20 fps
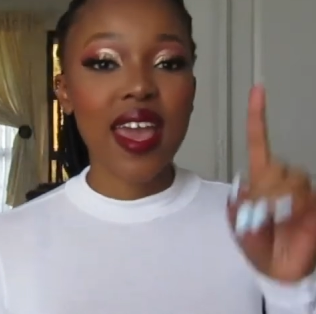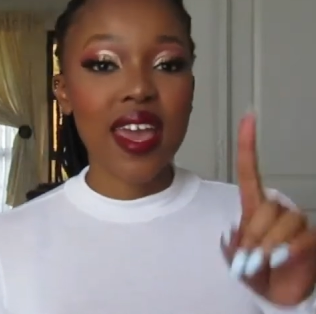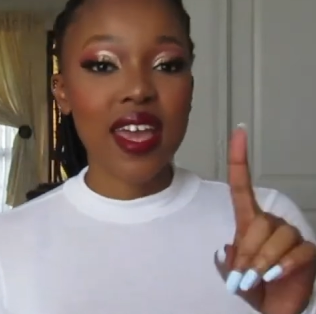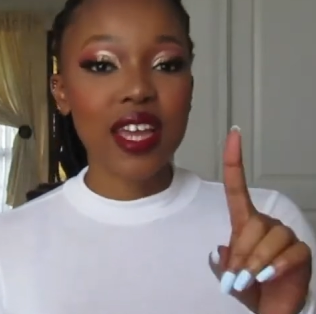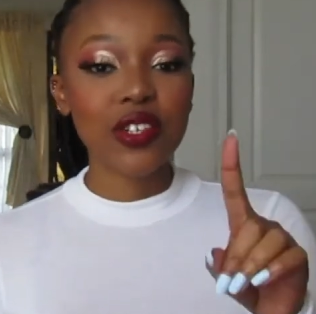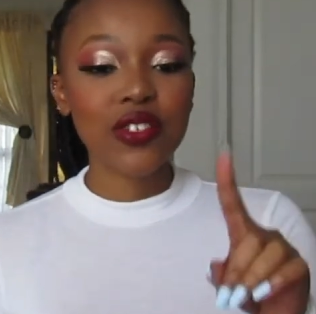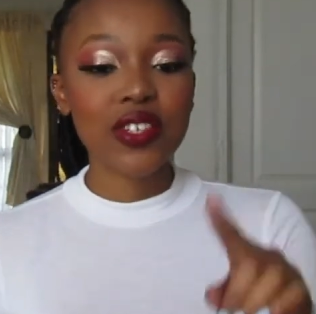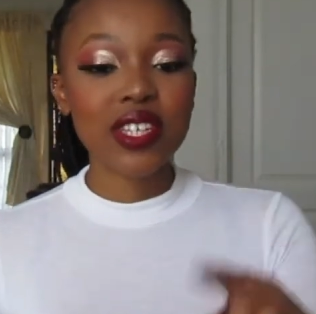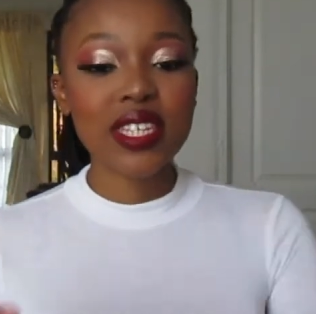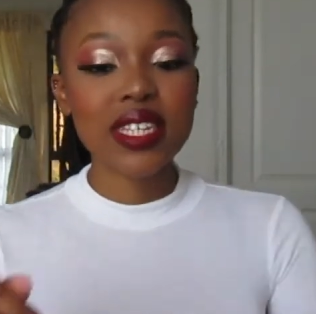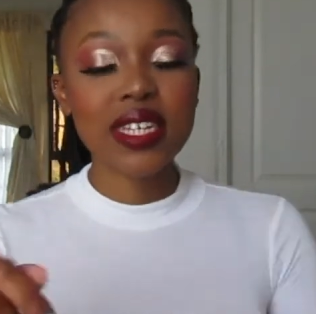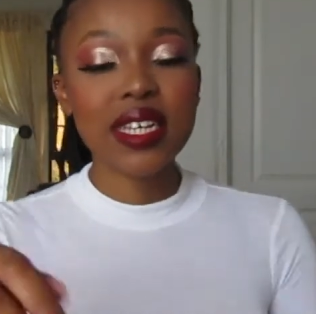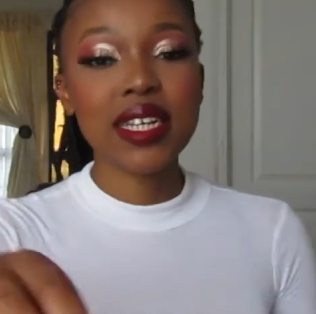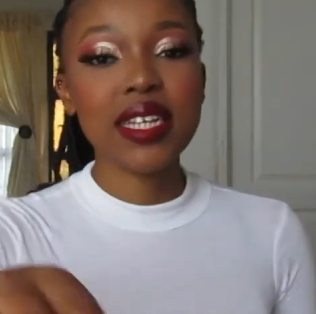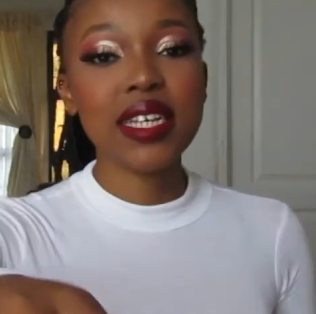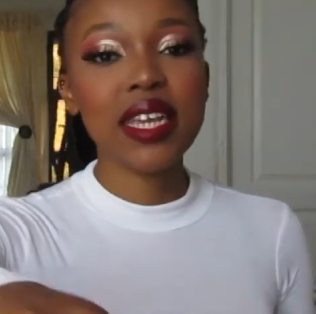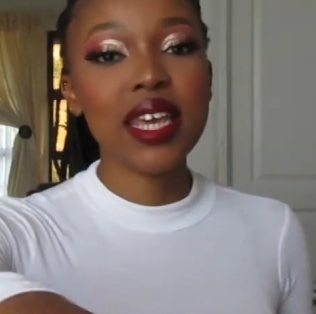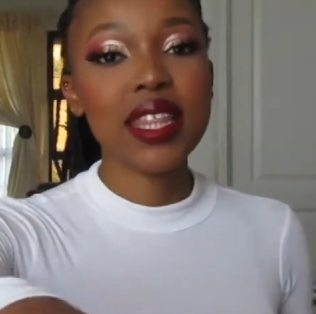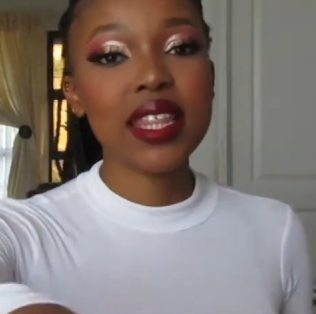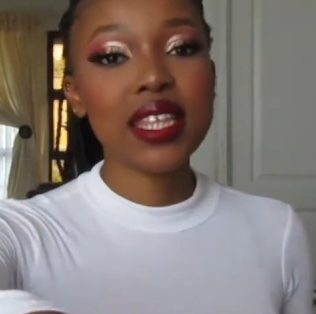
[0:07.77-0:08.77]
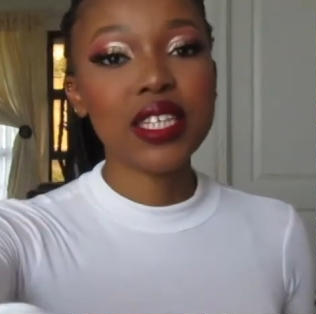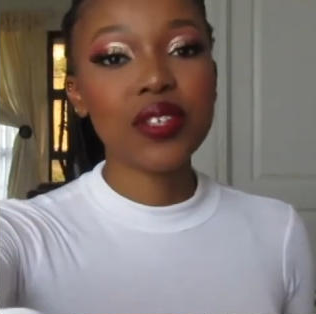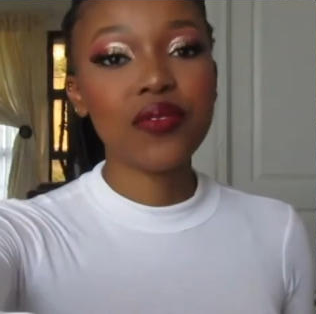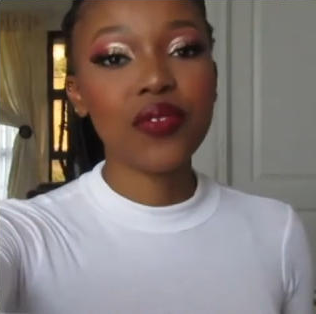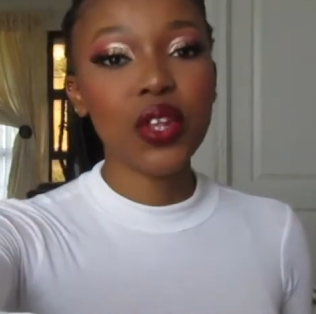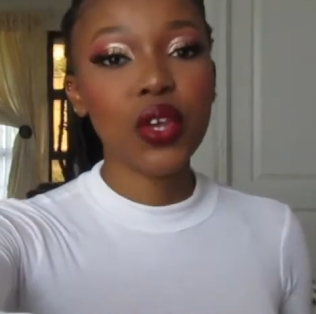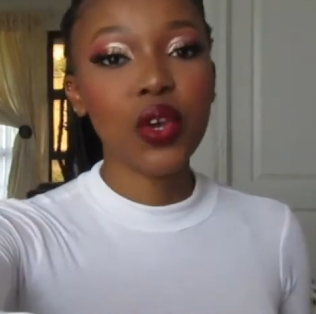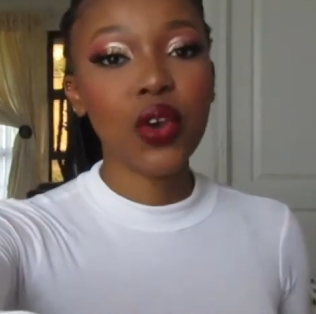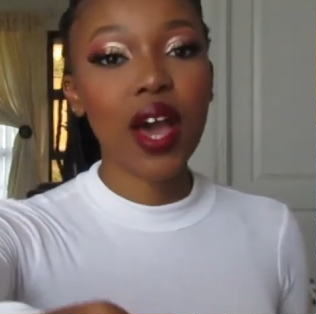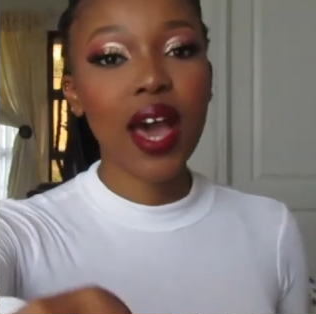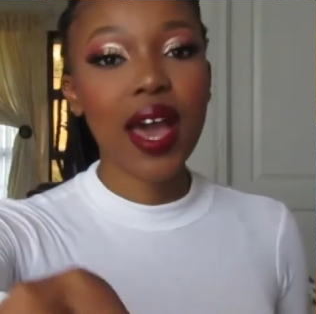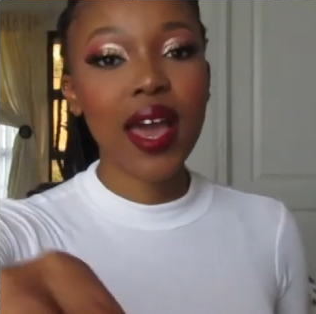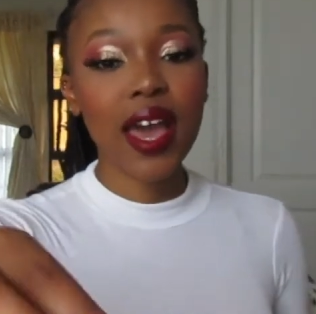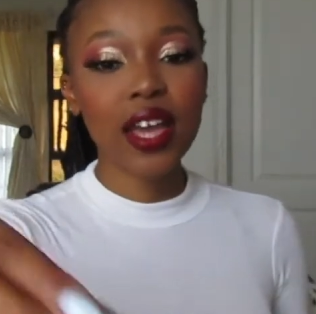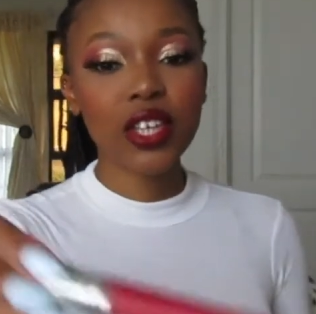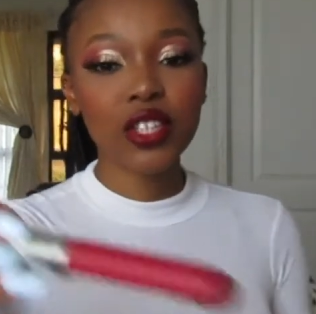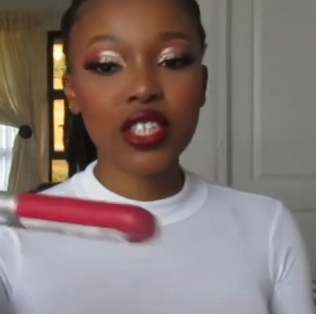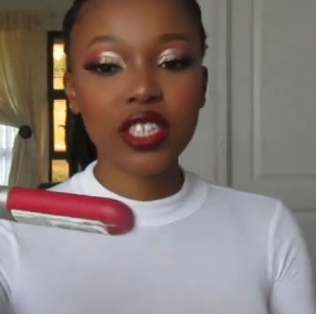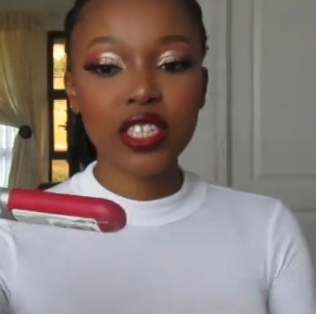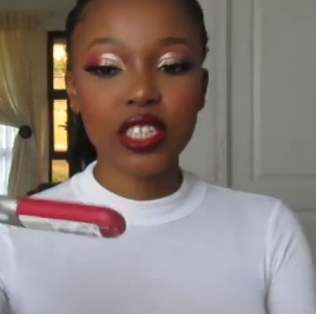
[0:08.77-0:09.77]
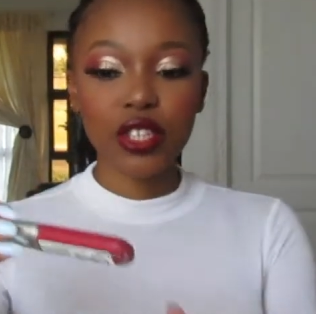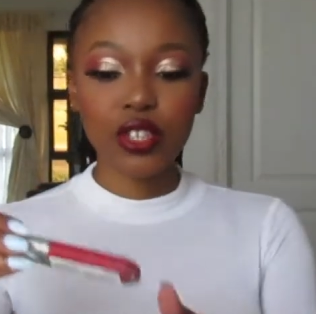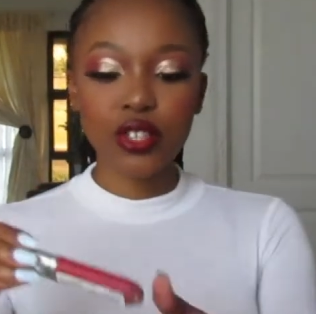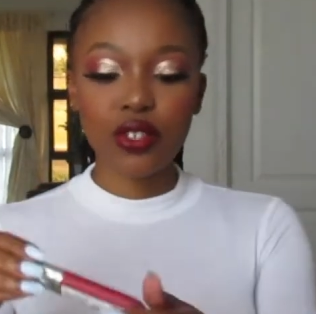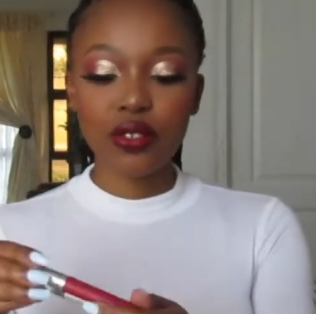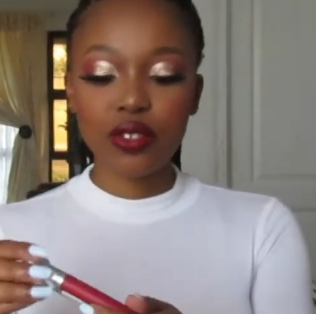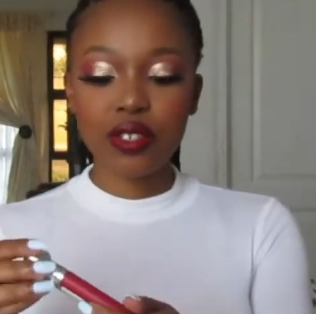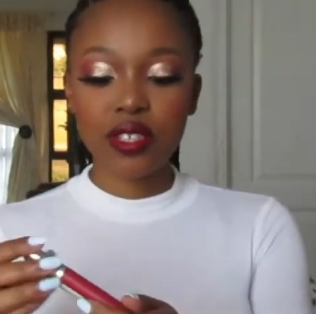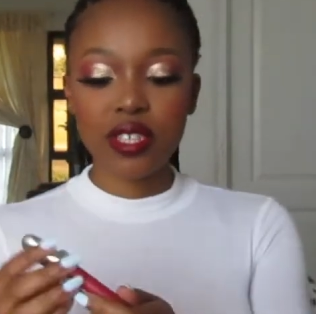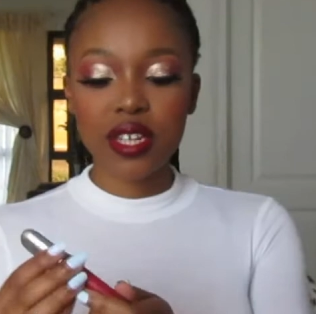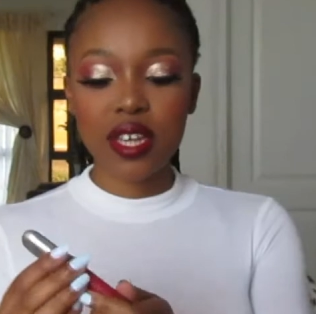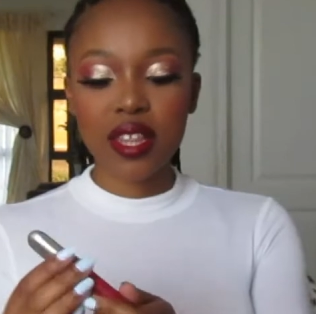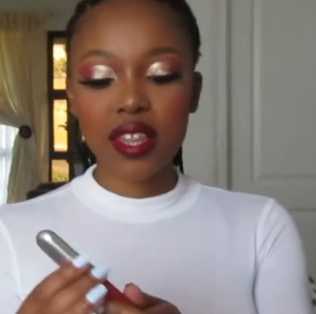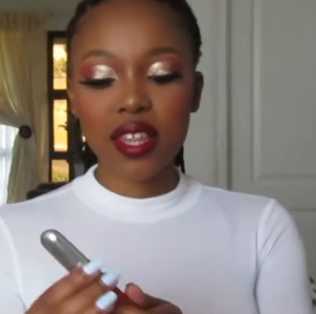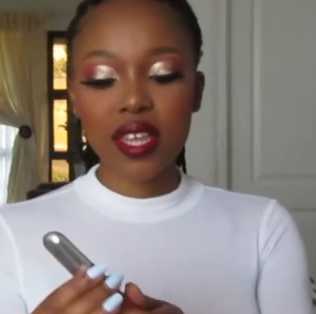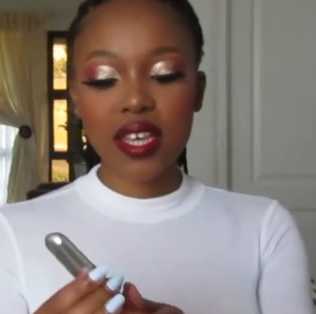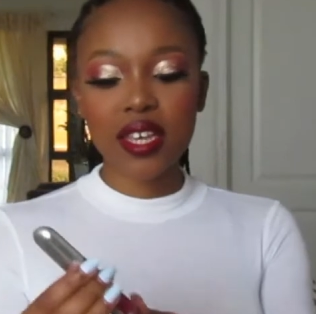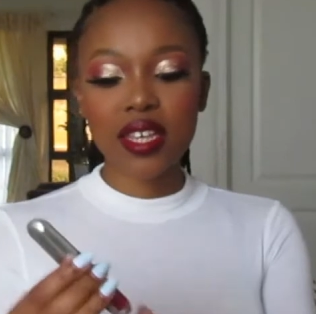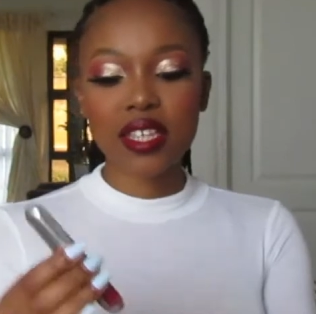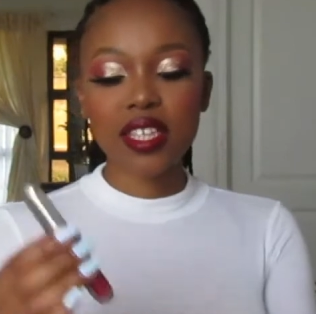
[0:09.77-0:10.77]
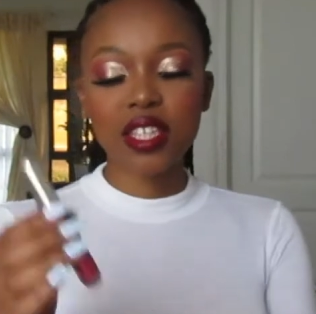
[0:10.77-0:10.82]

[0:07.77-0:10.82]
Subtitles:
Interestingly, in this video I actually used this